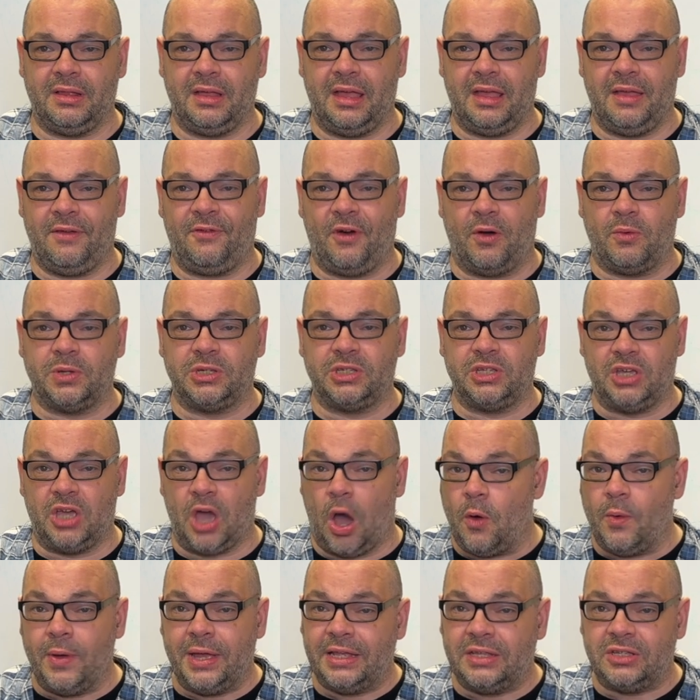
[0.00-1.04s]
if I was
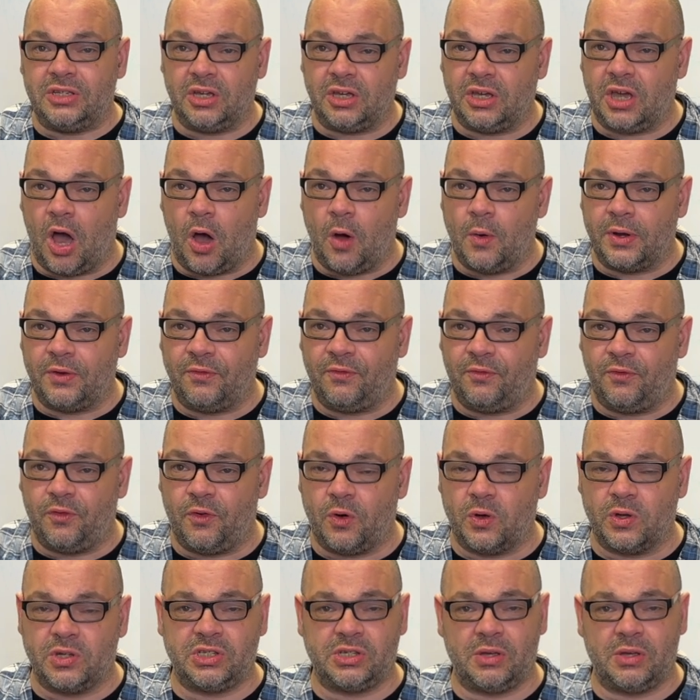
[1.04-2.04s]
going to go and force